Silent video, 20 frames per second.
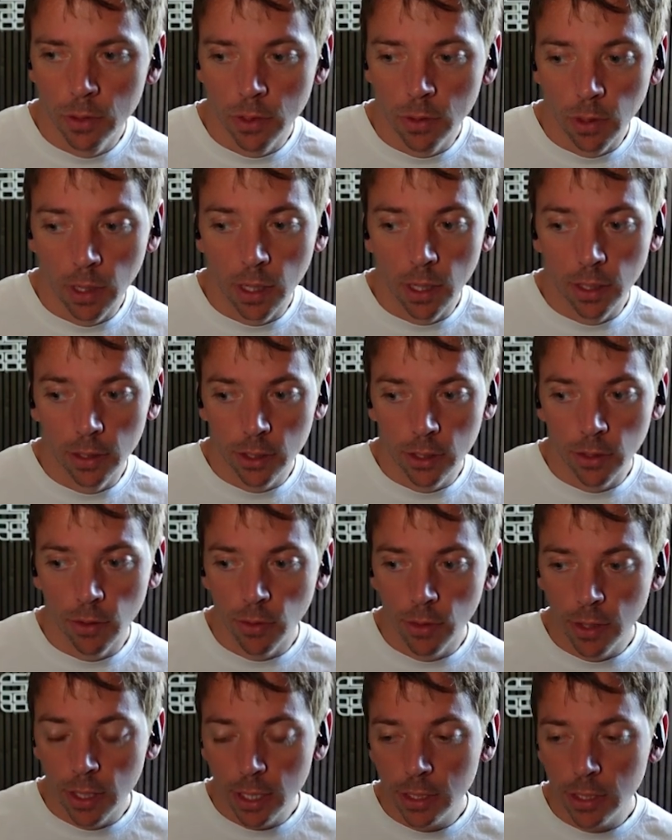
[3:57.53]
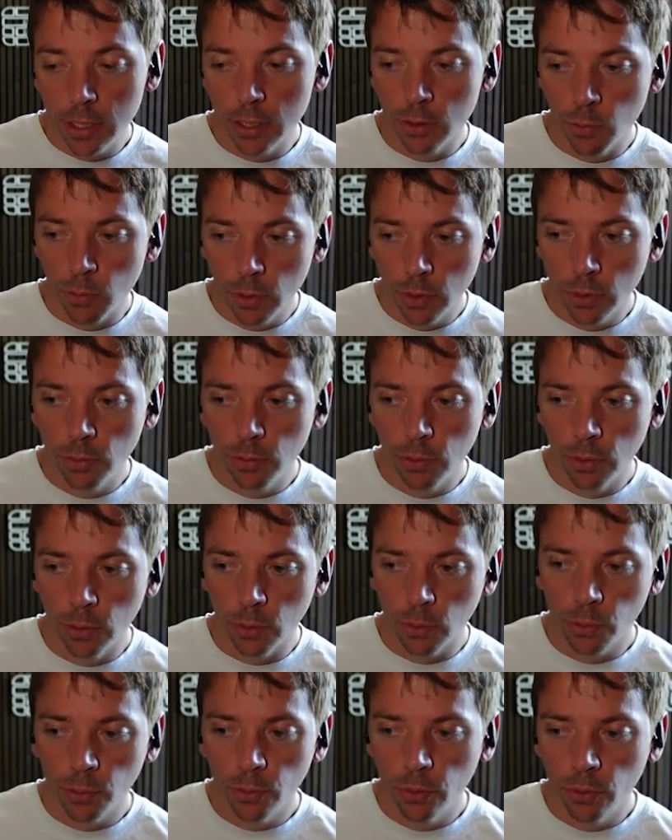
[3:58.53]
And so this is really
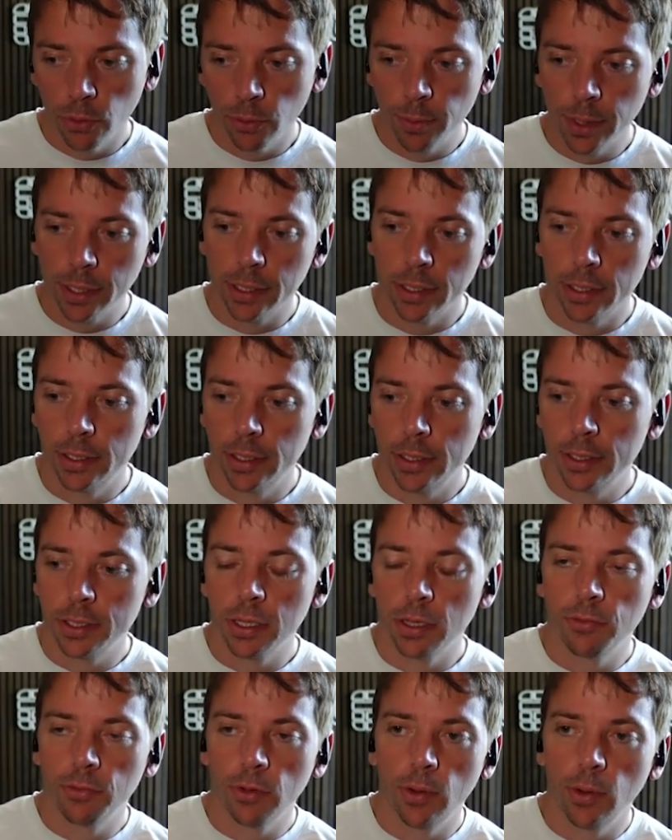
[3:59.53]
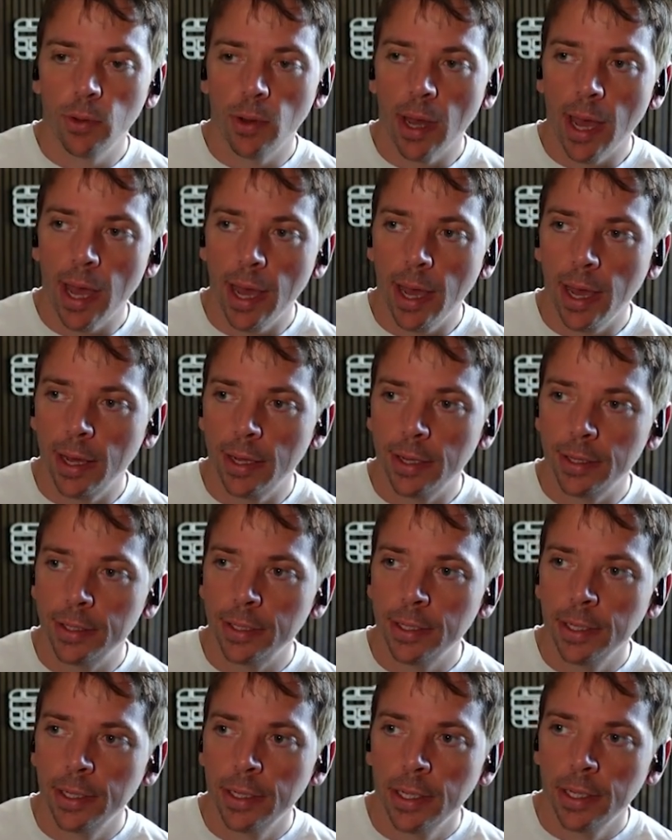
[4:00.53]
cool, because if you had
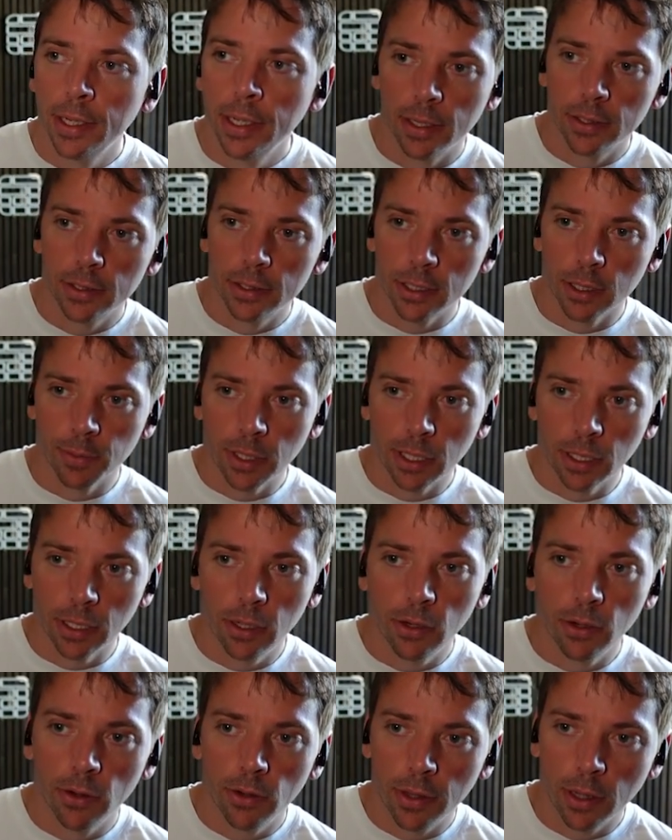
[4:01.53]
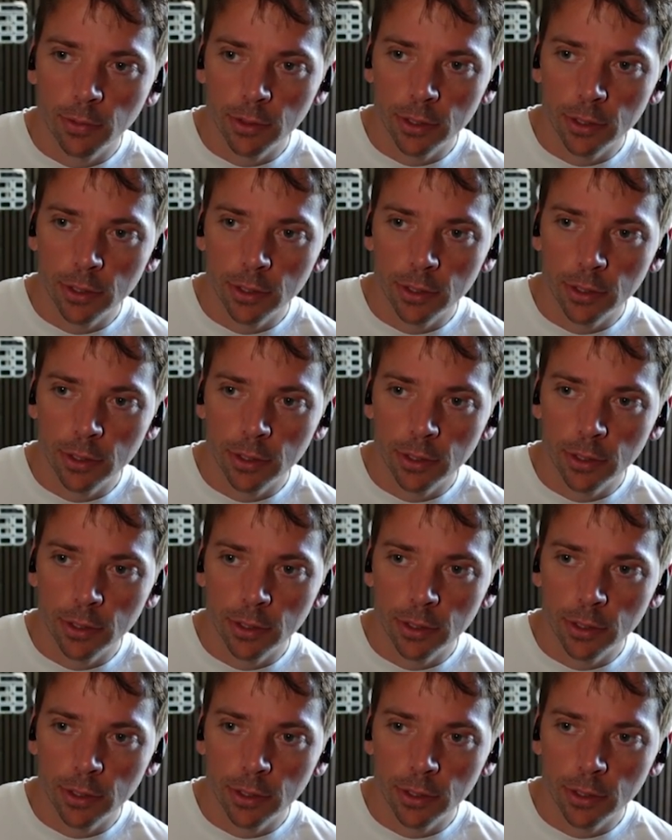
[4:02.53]
something here that was